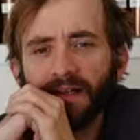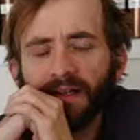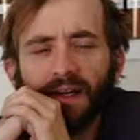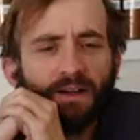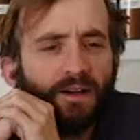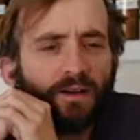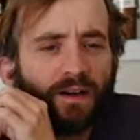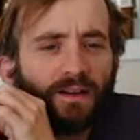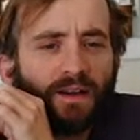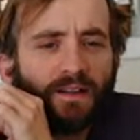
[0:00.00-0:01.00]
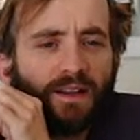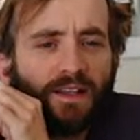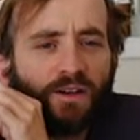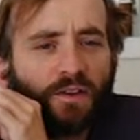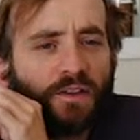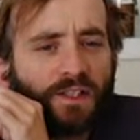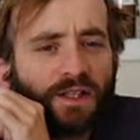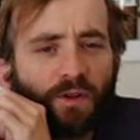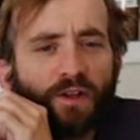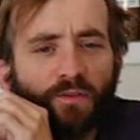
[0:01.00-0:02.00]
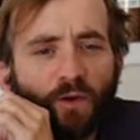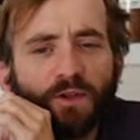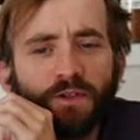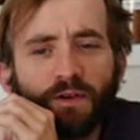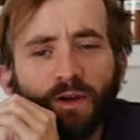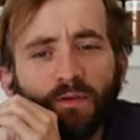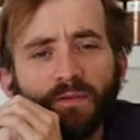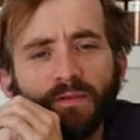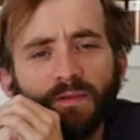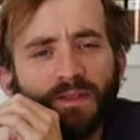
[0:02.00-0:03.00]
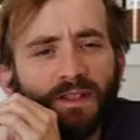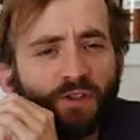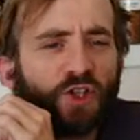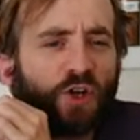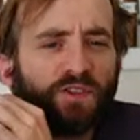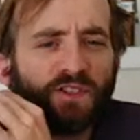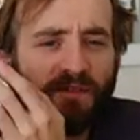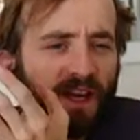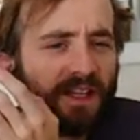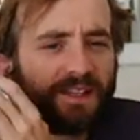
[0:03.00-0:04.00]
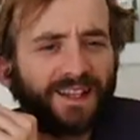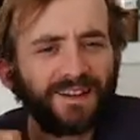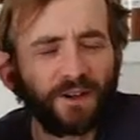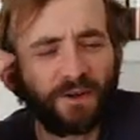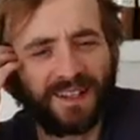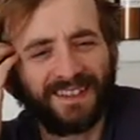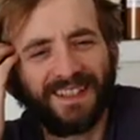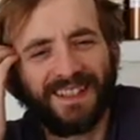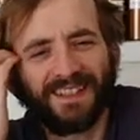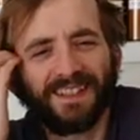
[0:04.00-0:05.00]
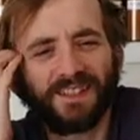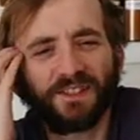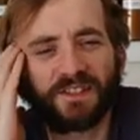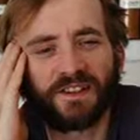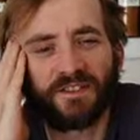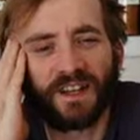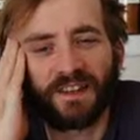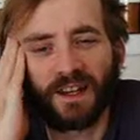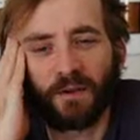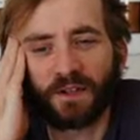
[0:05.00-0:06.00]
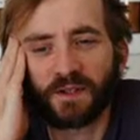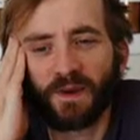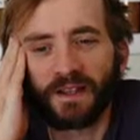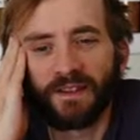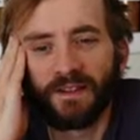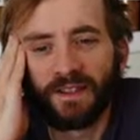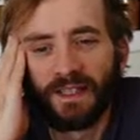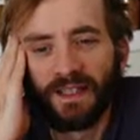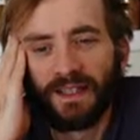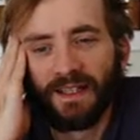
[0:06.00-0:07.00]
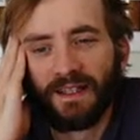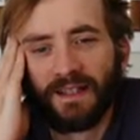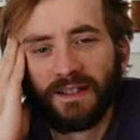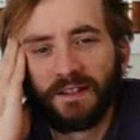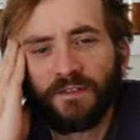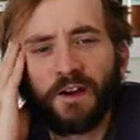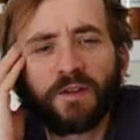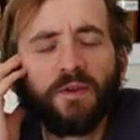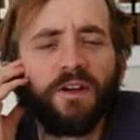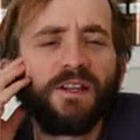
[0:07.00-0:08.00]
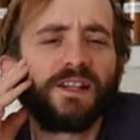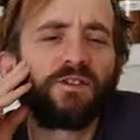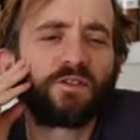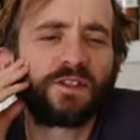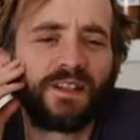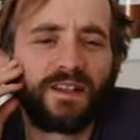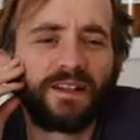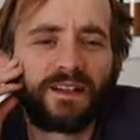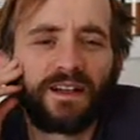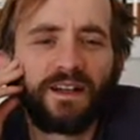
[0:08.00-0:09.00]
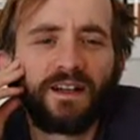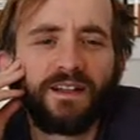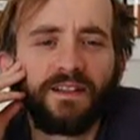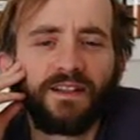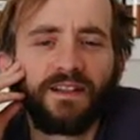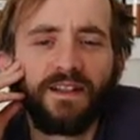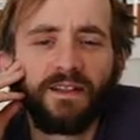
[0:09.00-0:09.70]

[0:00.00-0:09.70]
Yeah, I don't know. I think all the things I'm looking forward to. Oh, shows in Vegas. I don't know. Like, yeah, it's all stuff that I think I would expect, though. The fire community is interesting. There